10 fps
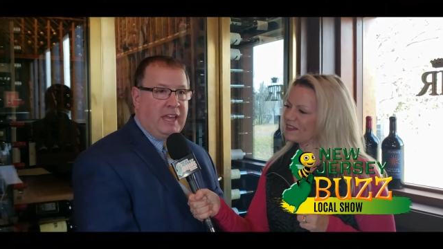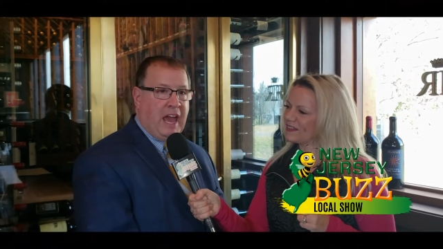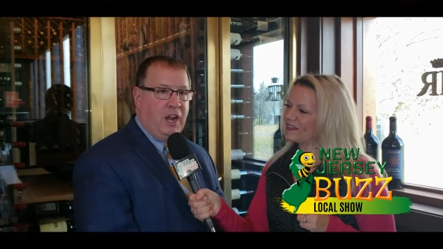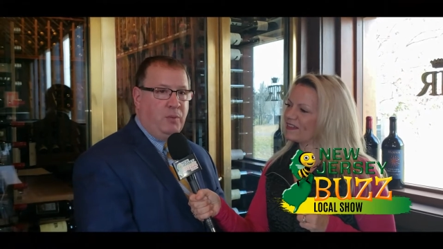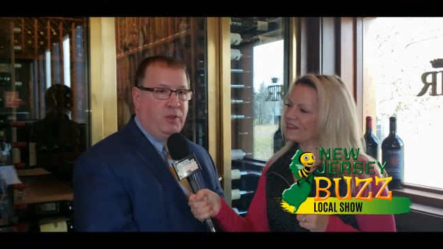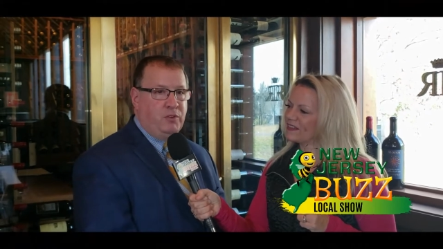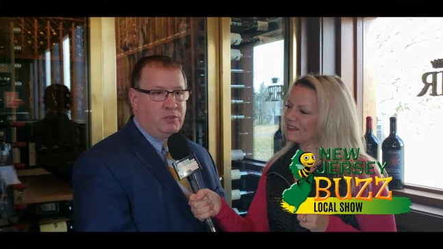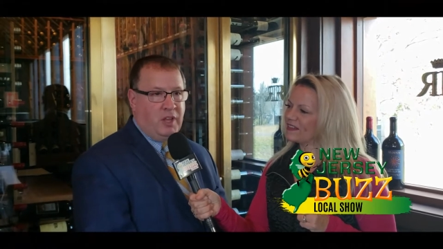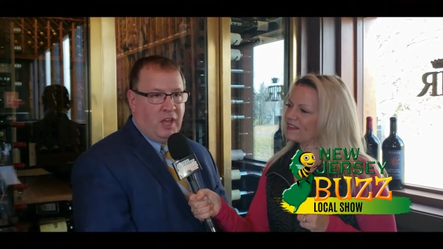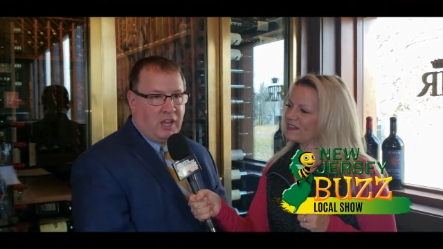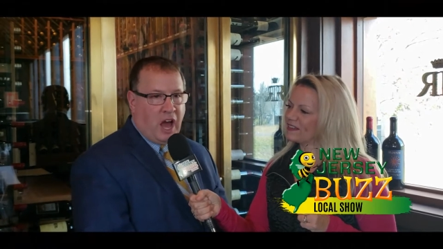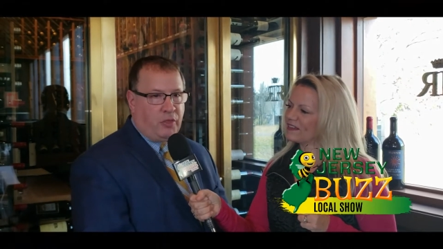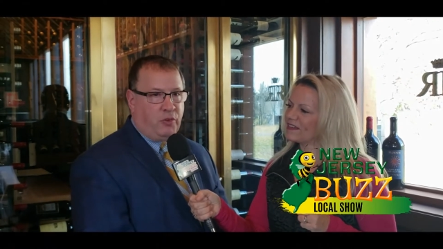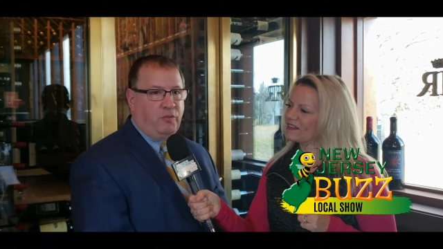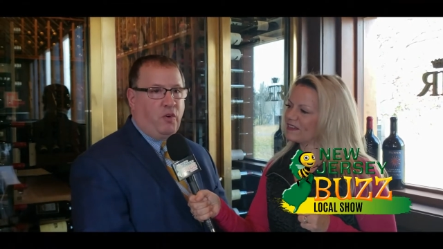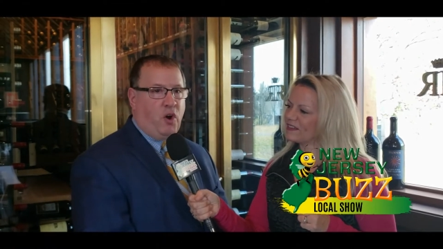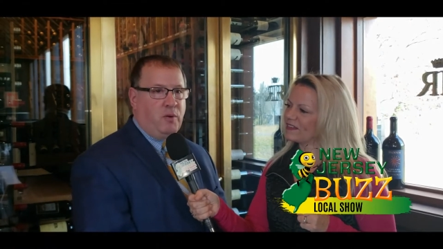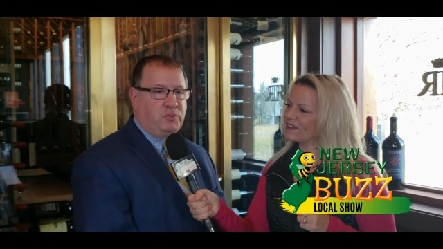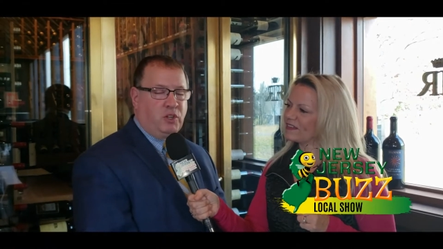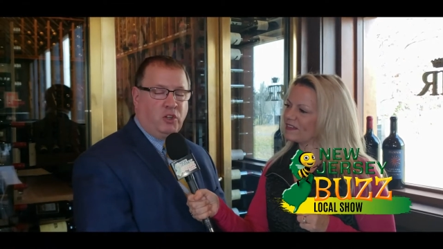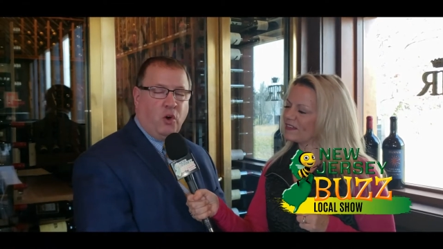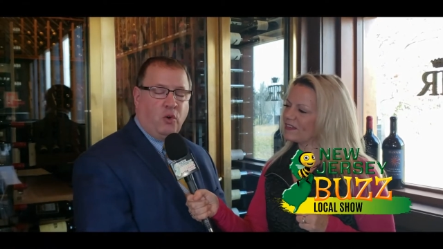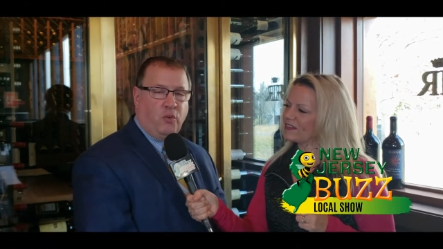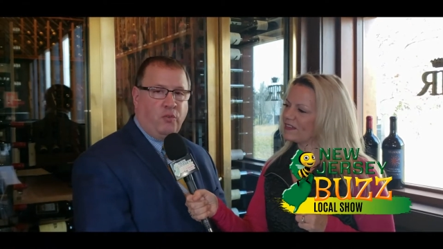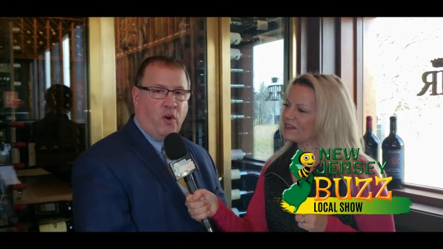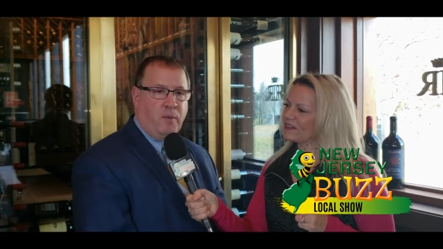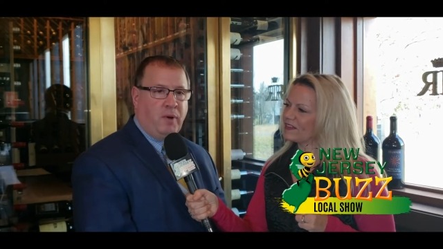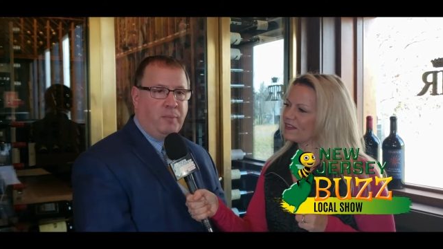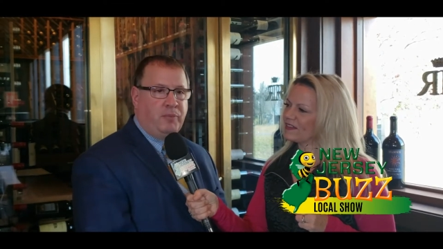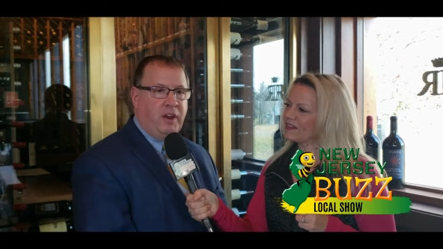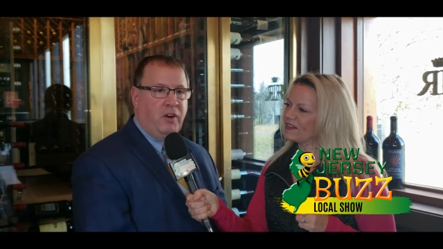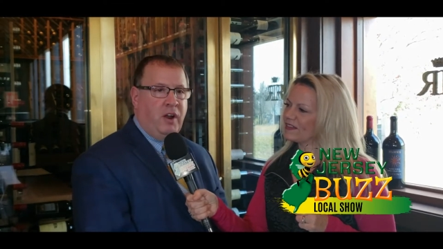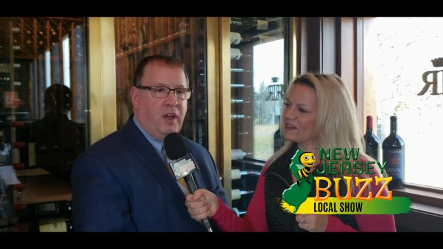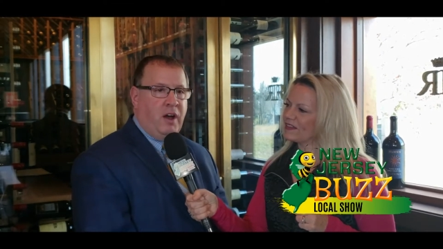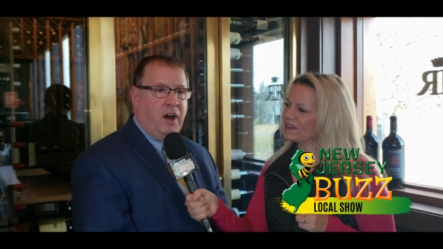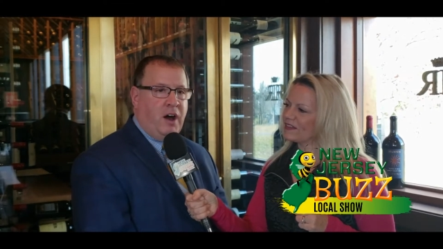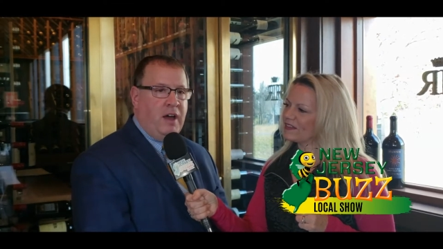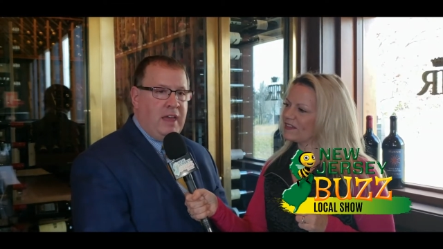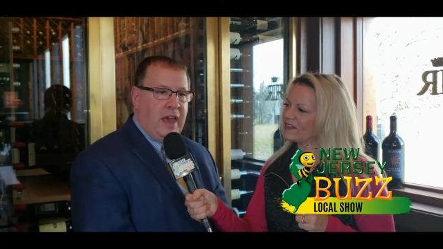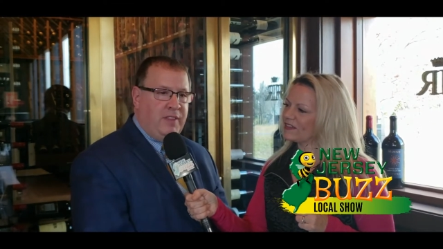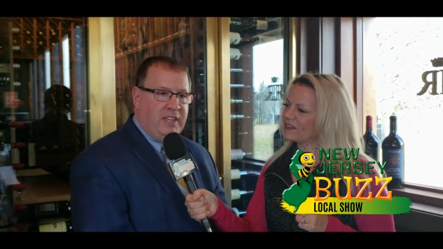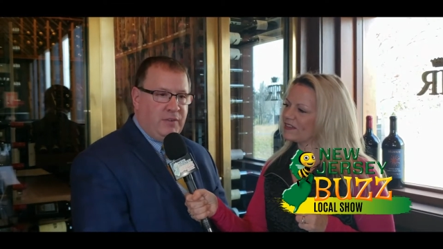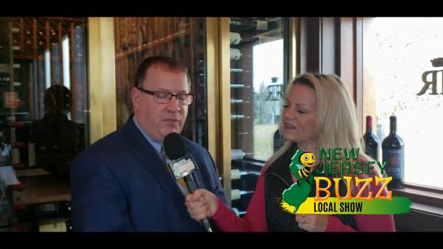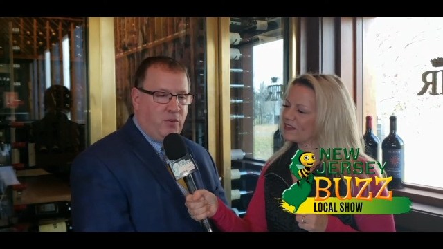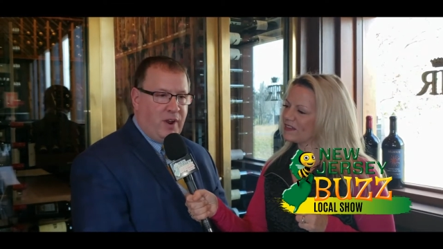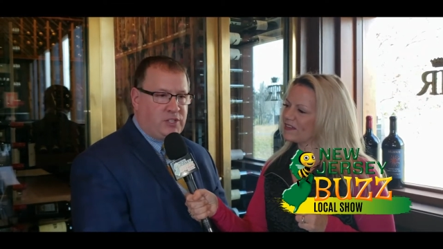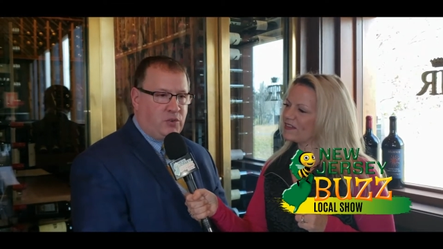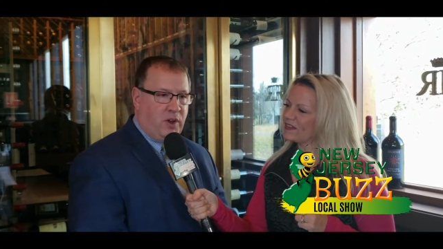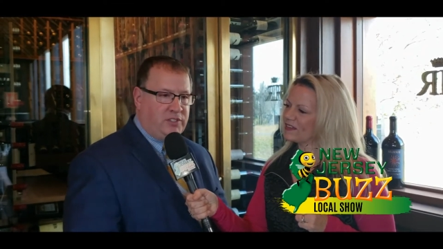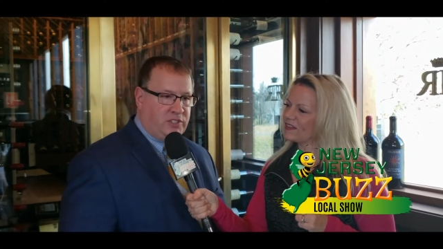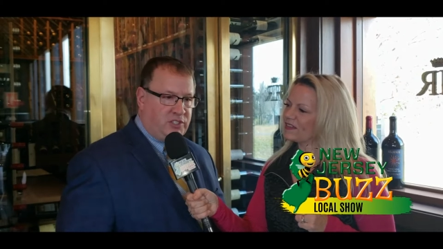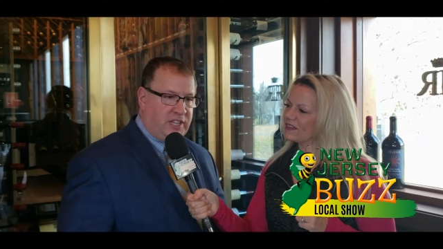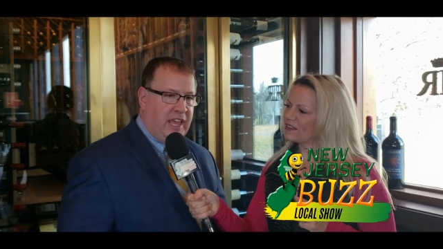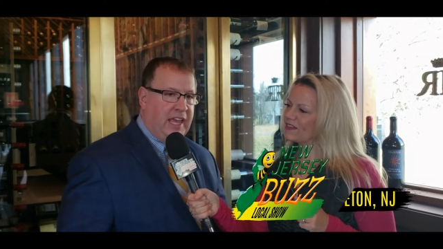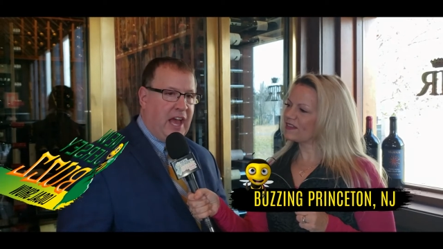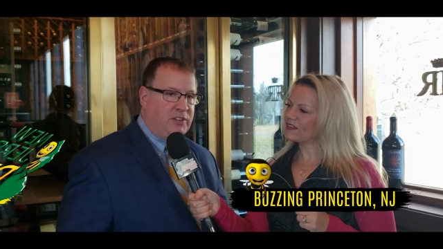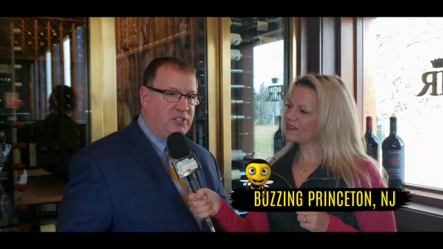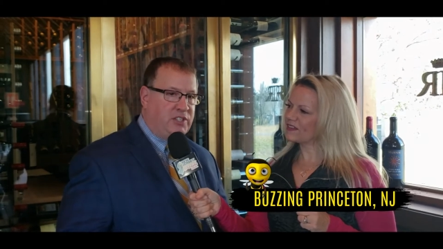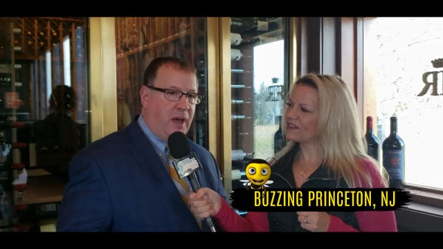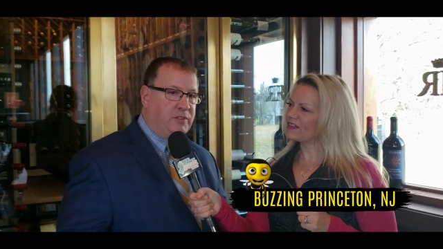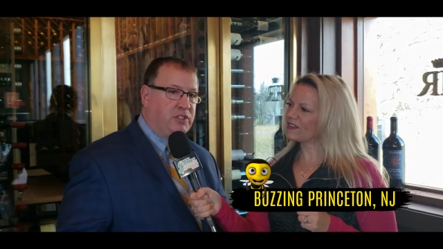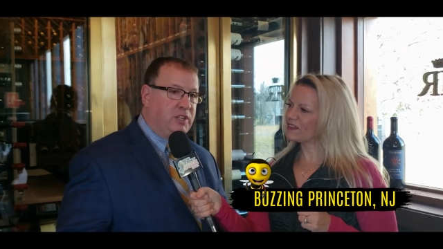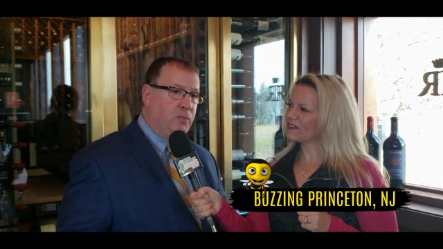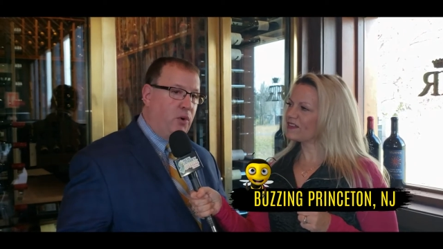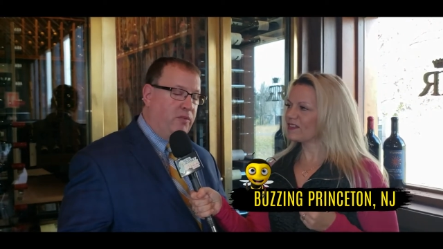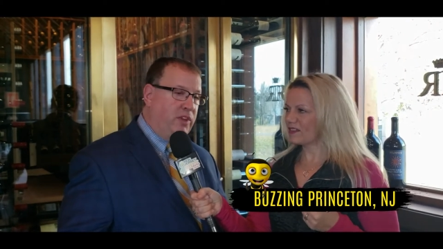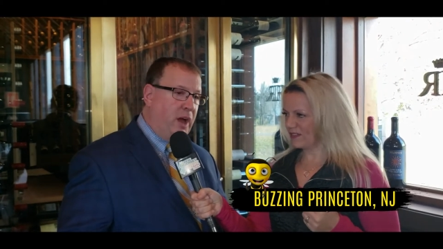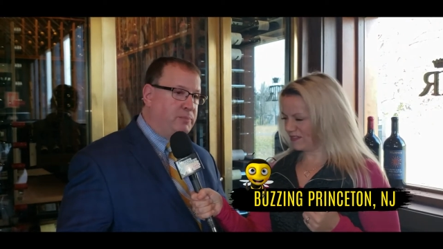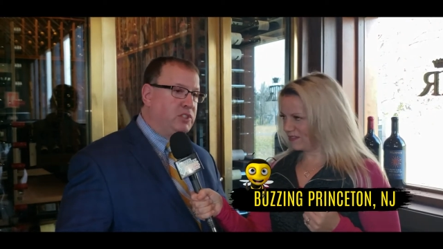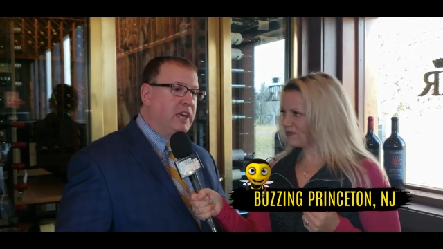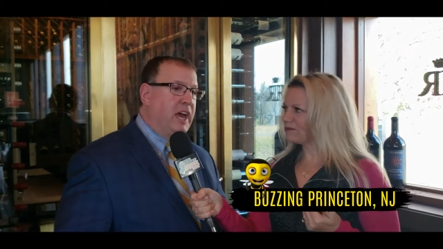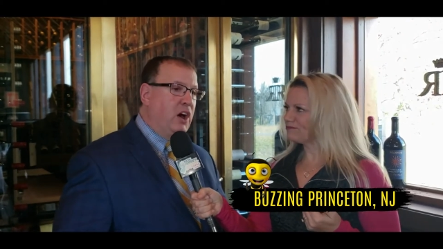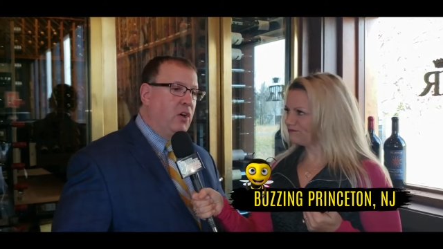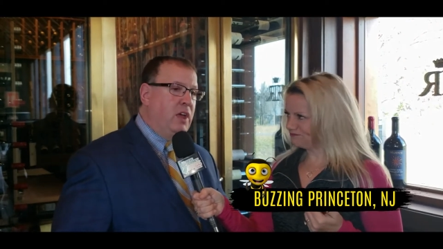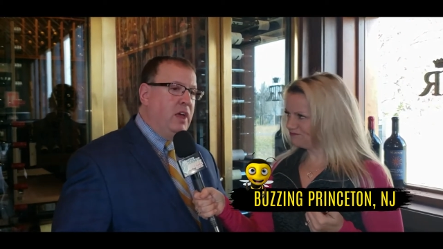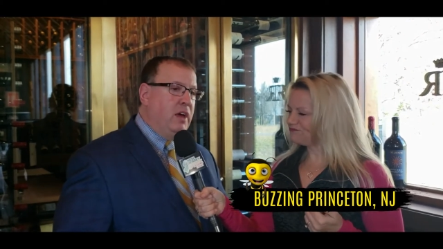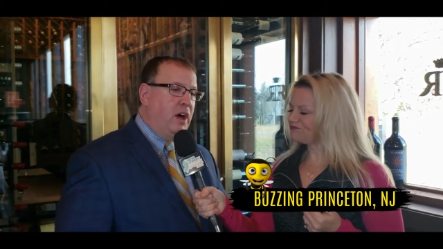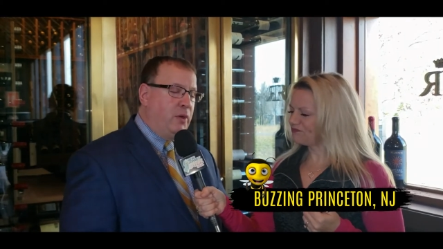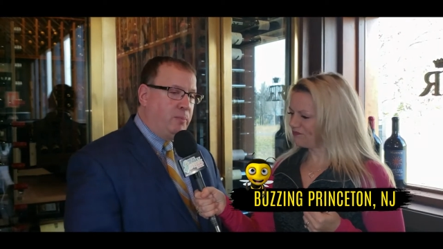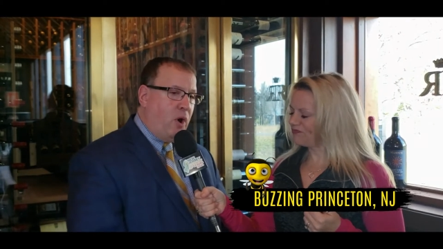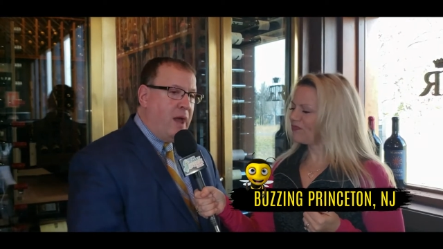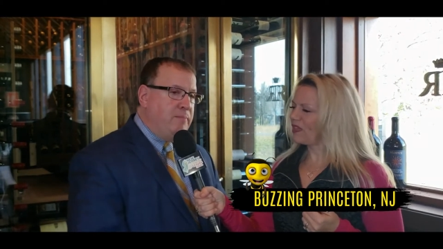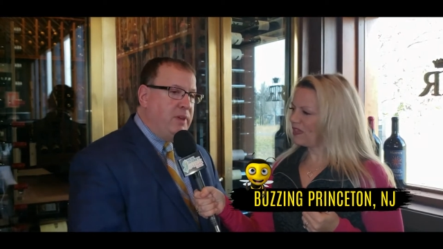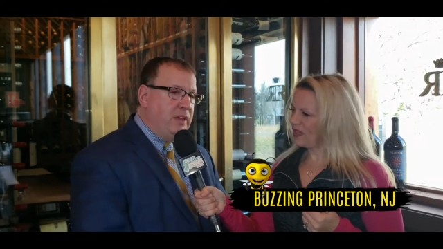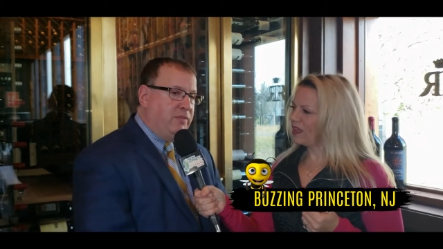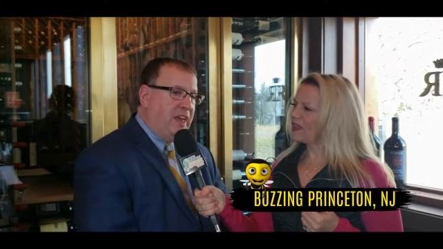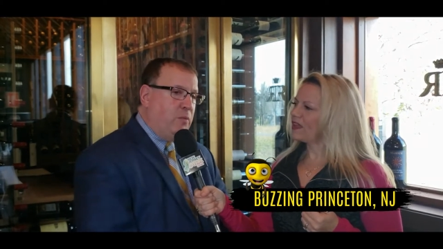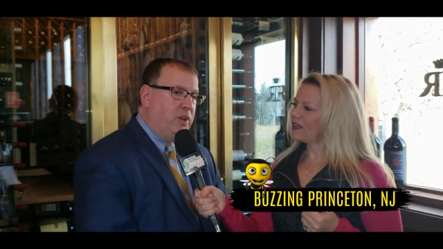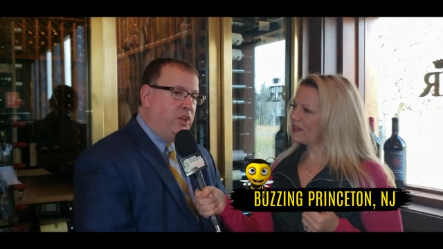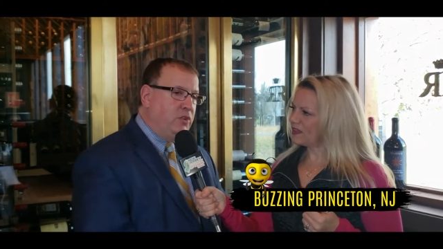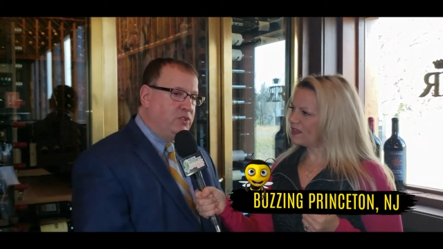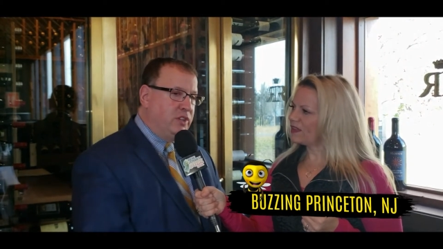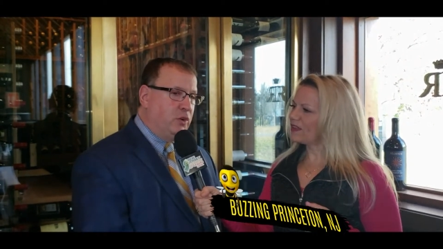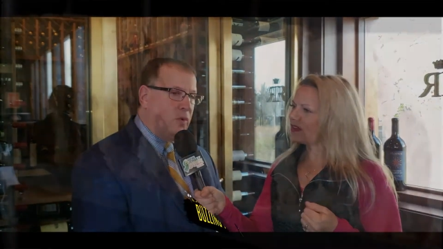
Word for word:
Speaker 1: county we use gothel farms a local farm up there uh, and the different restaurants the steakhouse is obviously more of the upscale uh, the prime beef that we use in the